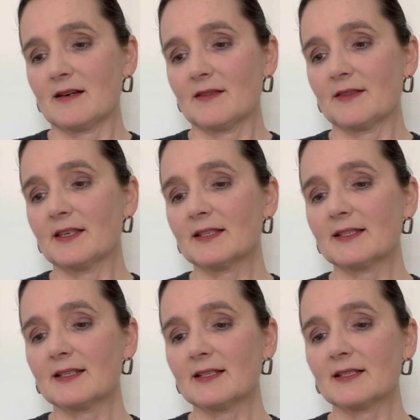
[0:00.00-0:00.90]

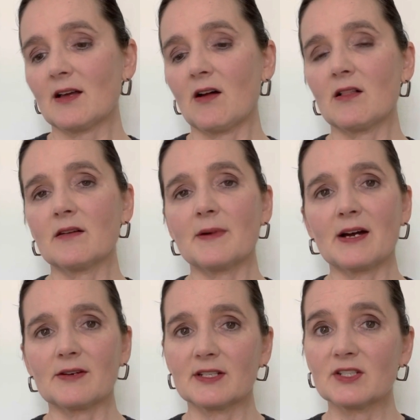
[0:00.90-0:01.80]
This is all
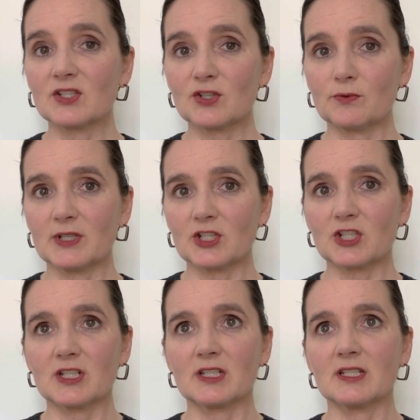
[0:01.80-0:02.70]
about
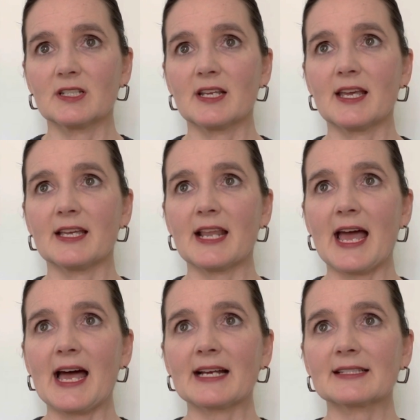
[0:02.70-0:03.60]
intuition and
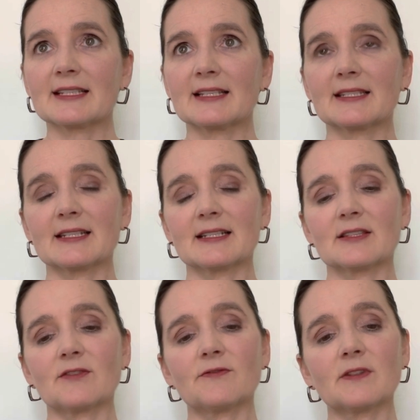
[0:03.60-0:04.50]
accessing
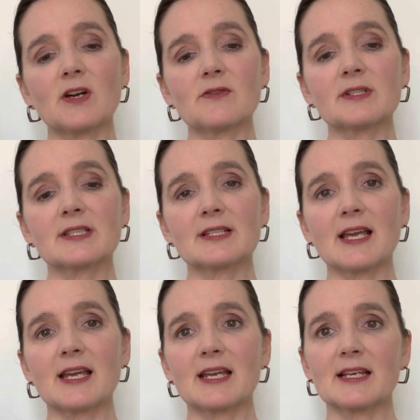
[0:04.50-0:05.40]
the flow
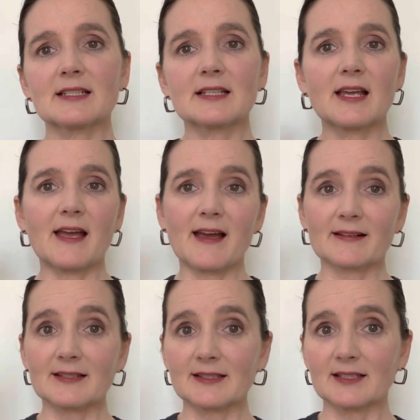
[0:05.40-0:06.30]
state,
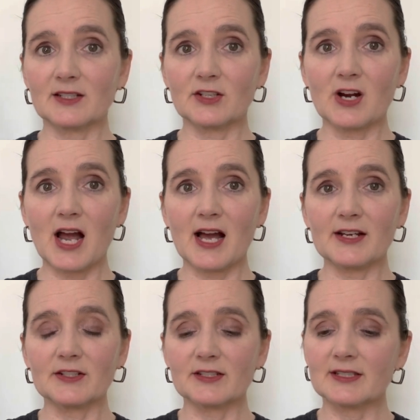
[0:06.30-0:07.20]
accessing your
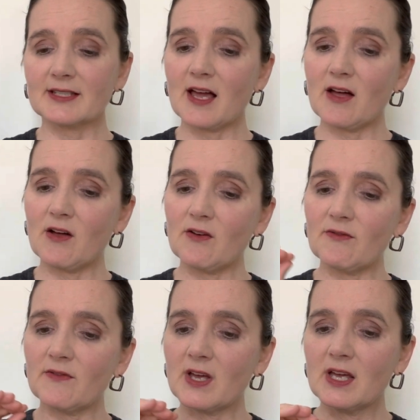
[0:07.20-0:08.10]
higher self.
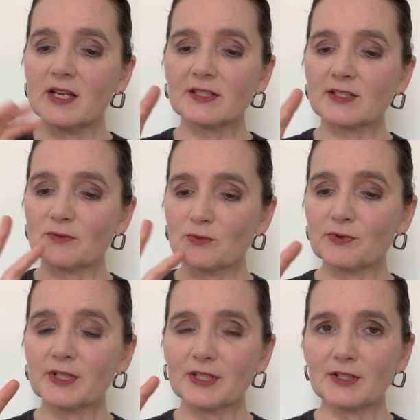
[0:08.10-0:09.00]
some
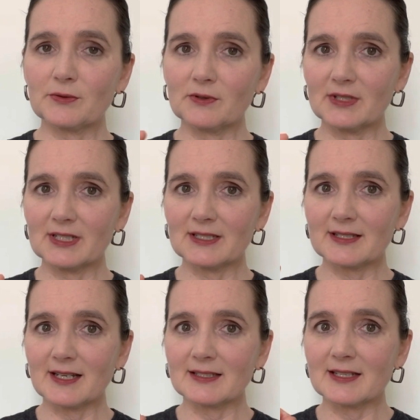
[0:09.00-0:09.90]
really cool
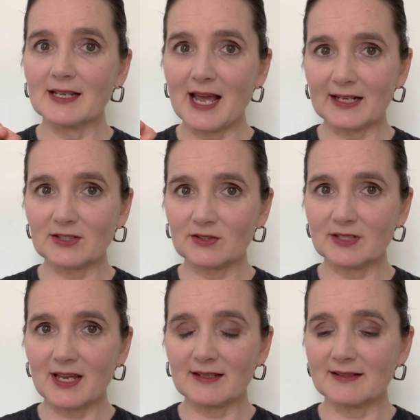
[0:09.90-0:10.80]
insights and
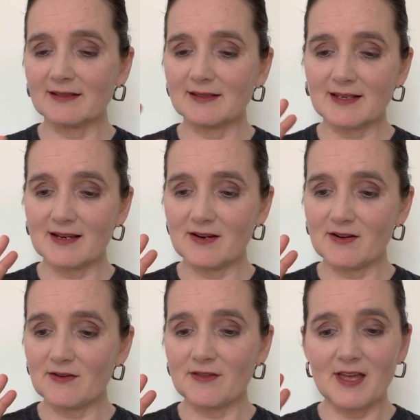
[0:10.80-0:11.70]
exercises
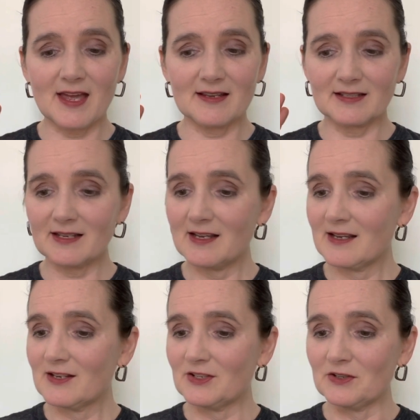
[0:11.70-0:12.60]
here that
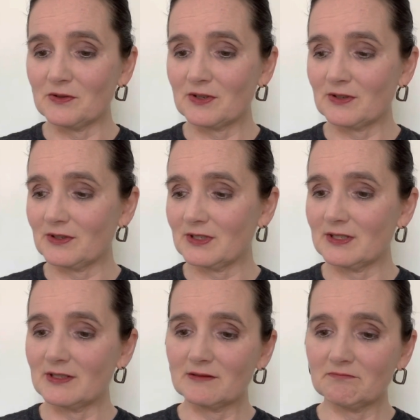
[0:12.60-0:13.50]
you could